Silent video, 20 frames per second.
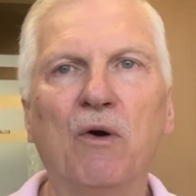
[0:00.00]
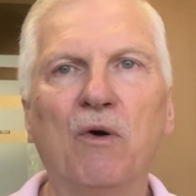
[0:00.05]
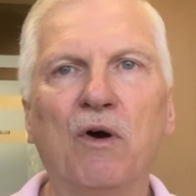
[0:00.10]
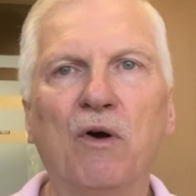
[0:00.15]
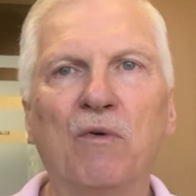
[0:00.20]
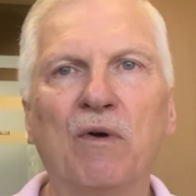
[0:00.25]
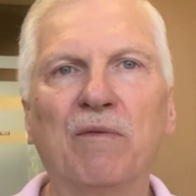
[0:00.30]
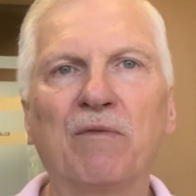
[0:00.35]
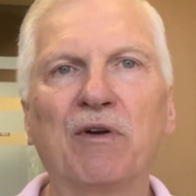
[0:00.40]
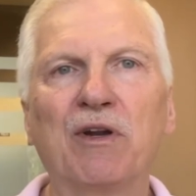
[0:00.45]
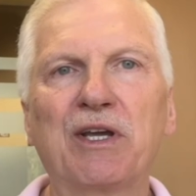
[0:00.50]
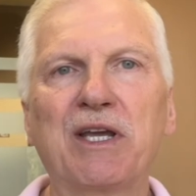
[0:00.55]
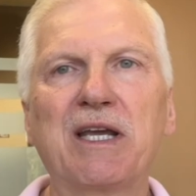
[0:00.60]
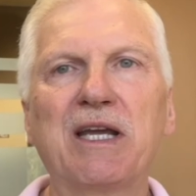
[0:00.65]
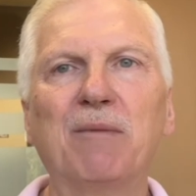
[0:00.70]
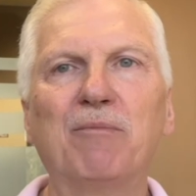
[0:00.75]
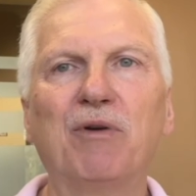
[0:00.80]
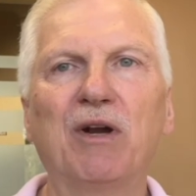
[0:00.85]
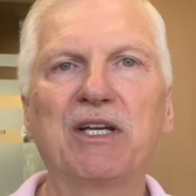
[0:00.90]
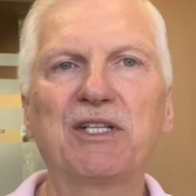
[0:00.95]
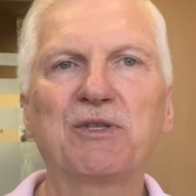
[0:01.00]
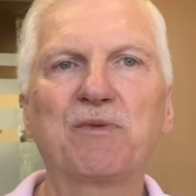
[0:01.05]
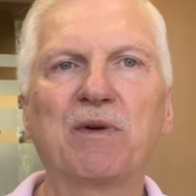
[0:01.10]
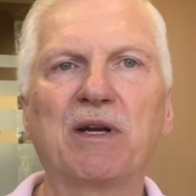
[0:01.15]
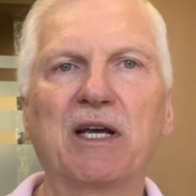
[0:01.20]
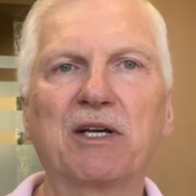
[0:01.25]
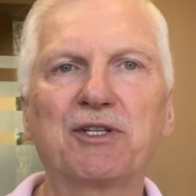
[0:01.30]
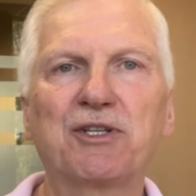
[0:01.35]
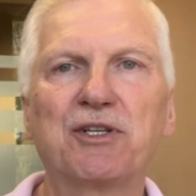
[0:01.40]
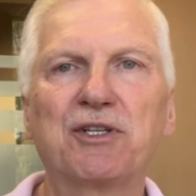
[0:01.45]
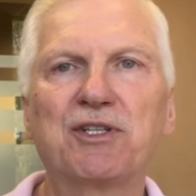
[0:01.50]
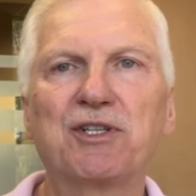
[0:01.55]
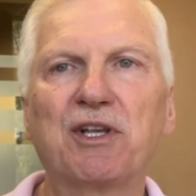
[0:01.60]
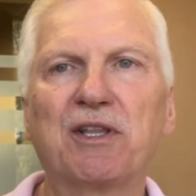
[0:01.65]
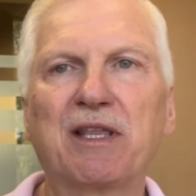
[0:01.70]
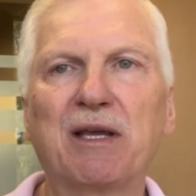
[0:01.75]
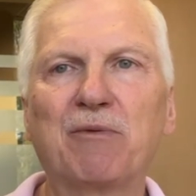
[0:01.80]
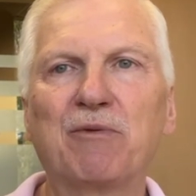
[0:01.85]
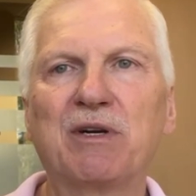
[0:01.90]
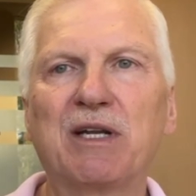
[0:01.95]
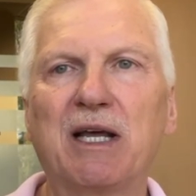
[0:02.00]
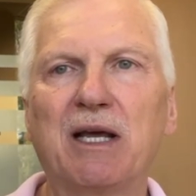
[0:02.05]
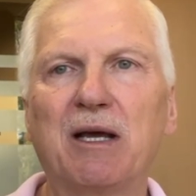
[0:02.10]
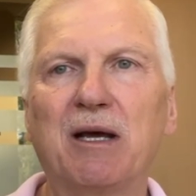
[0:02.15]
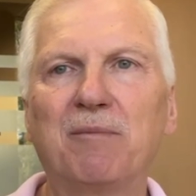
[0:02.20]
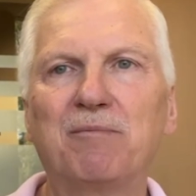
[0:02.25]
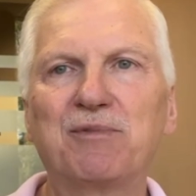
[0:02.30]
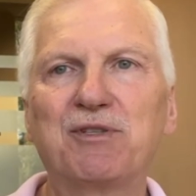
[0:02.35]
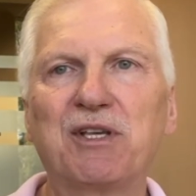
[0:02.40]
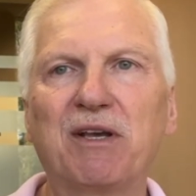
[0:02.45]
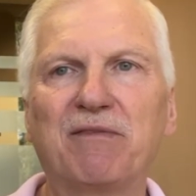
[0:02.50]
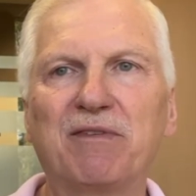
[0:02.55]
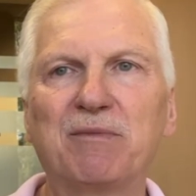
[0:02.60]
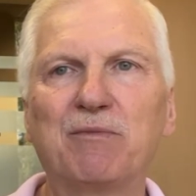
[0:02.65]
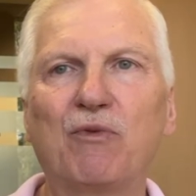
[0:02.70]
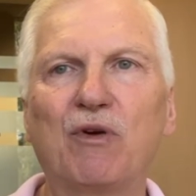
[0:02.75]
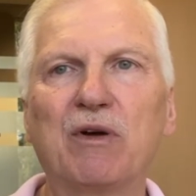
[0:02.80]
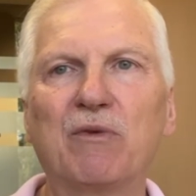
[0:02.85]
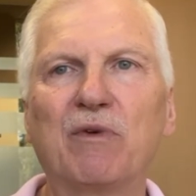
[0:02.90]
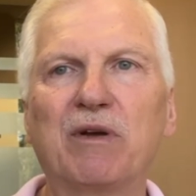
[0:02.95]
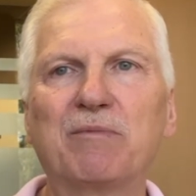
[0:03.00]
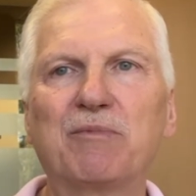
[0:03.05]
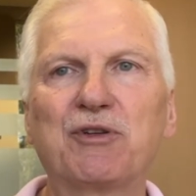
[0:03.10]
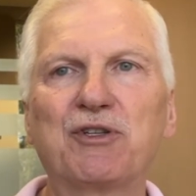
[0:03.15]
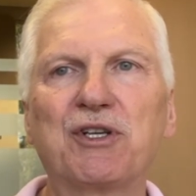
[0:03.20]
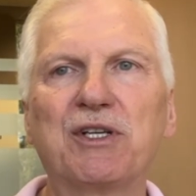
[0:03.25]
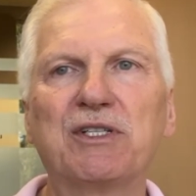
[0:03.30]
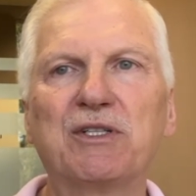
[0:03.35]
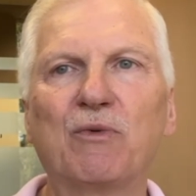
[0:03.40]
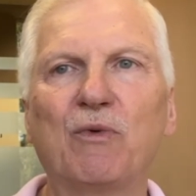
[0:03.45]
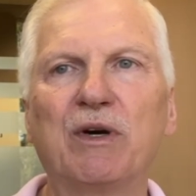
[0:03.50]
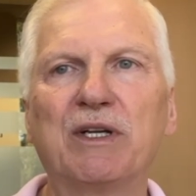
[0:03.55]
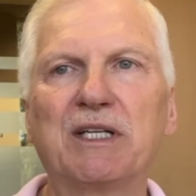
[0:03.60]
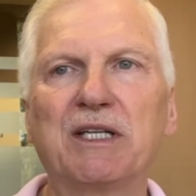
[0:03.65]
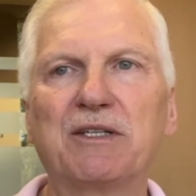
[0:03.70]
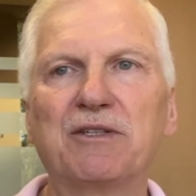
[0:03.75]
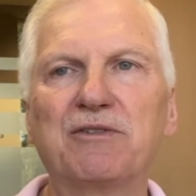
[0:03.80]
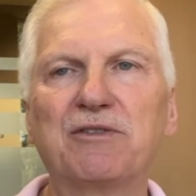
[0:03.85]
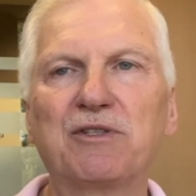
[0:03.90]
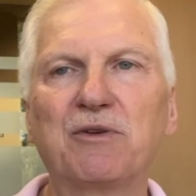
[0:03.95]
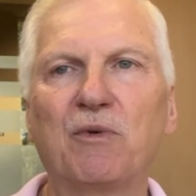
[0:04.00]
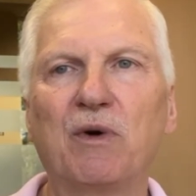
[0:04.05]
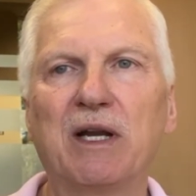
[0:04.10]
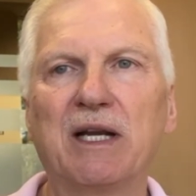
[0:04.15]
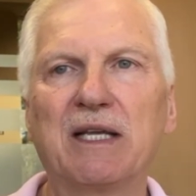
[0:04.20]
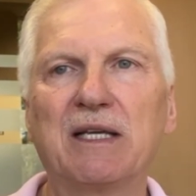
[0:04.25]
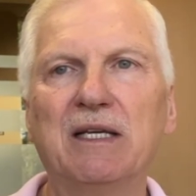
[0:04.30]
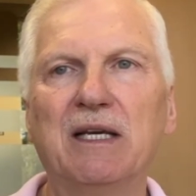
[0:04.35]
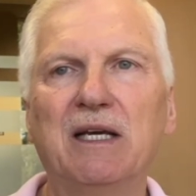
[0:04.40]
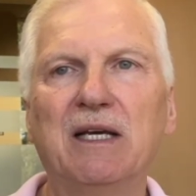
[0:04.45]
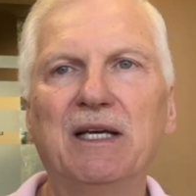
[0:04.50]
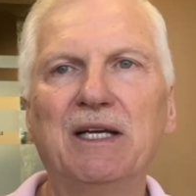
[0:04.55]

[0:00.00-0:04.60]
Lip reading: When we're looking at price reductions, they were up 7.1% to 120.